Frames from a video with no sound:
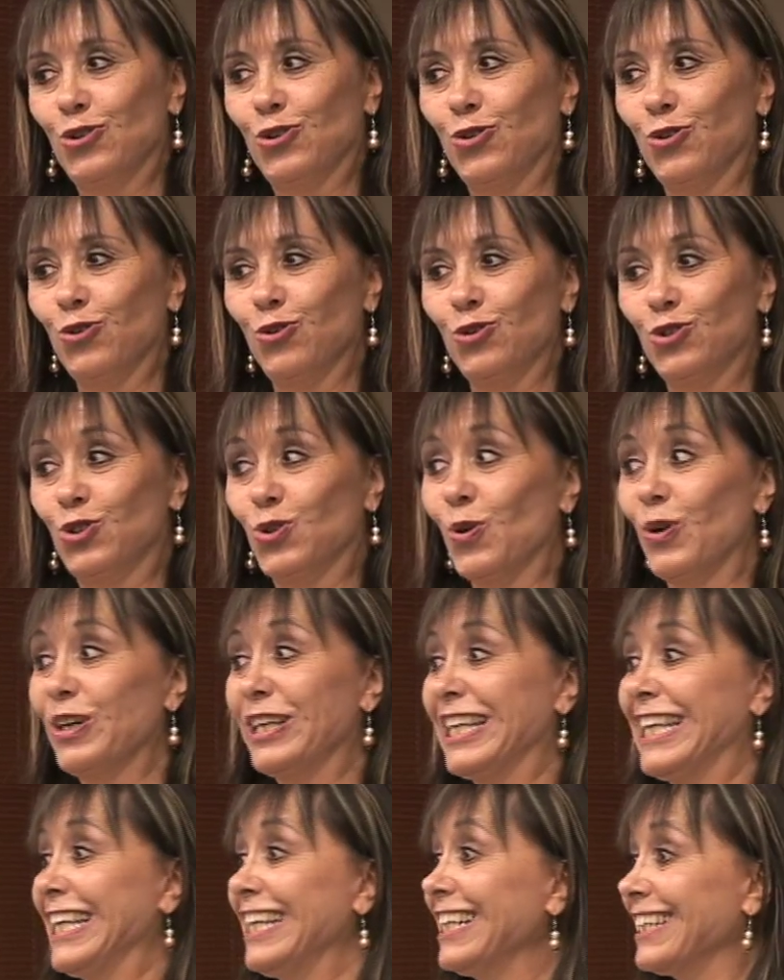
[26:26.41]
to, to
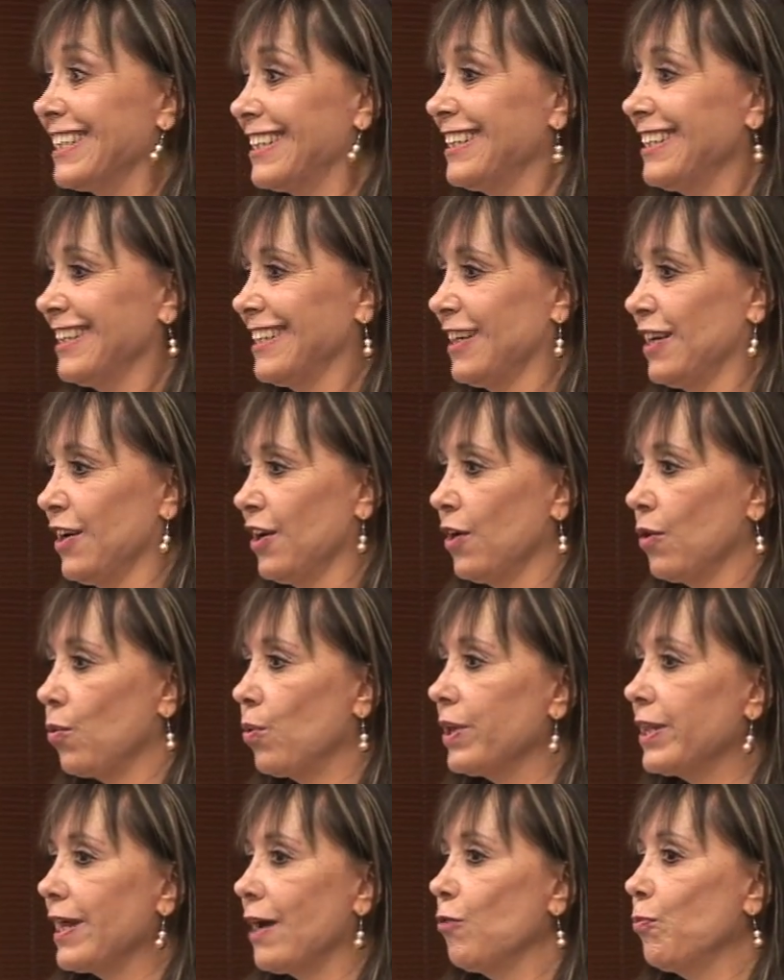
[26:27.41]
hear
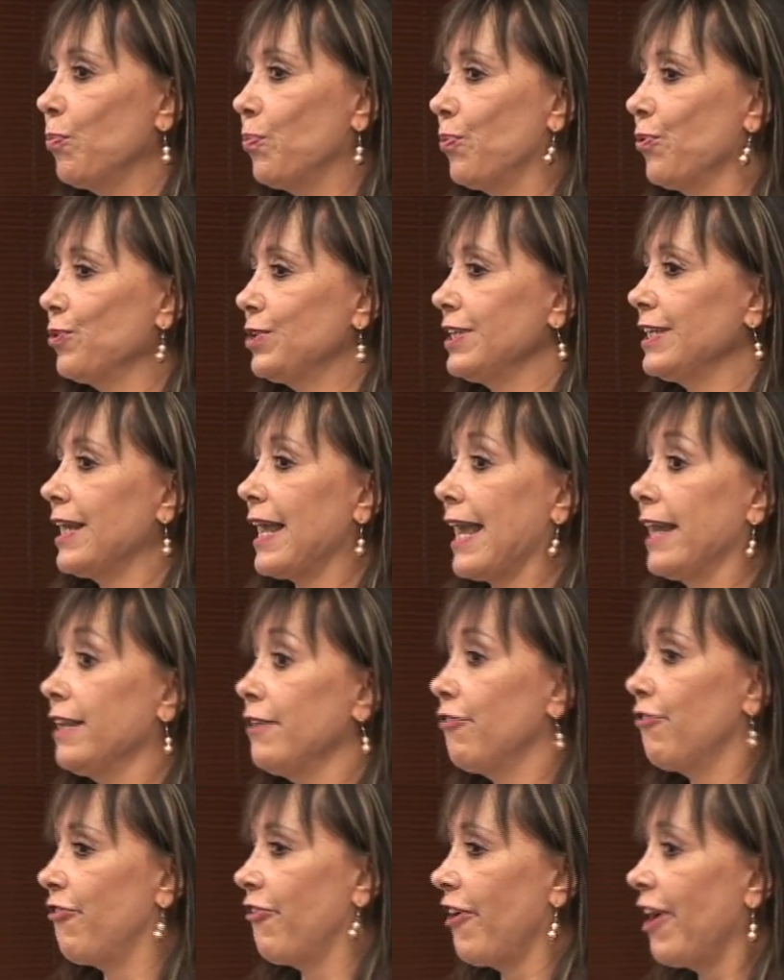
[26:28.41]
without putting
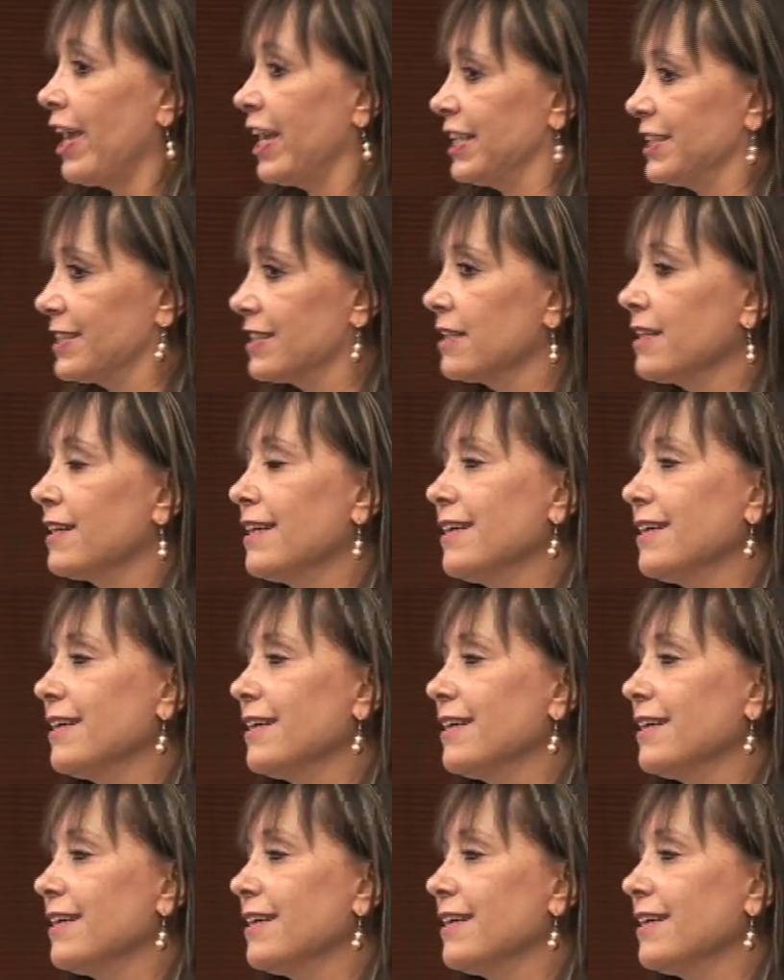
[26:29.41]
any face.